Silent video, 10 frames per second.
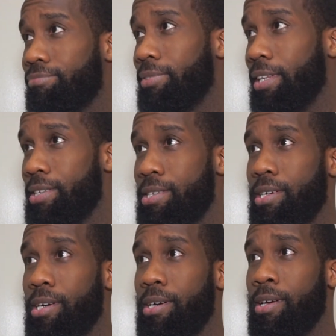this
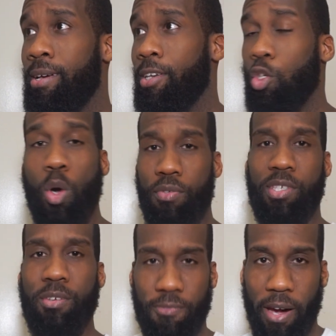
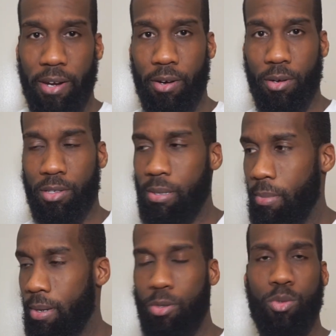UFC fighter or
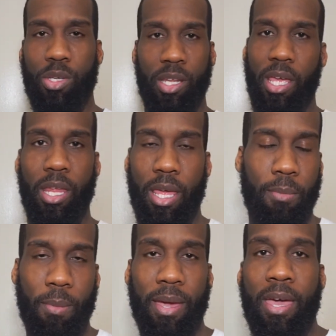somebody who's in
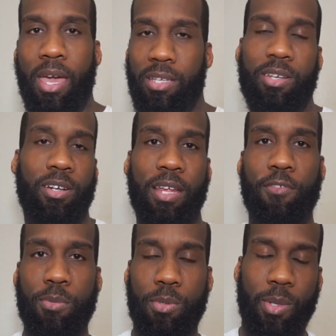MMA? Is there a
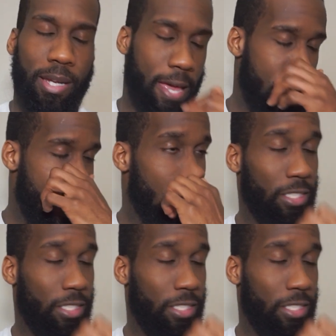difference between that?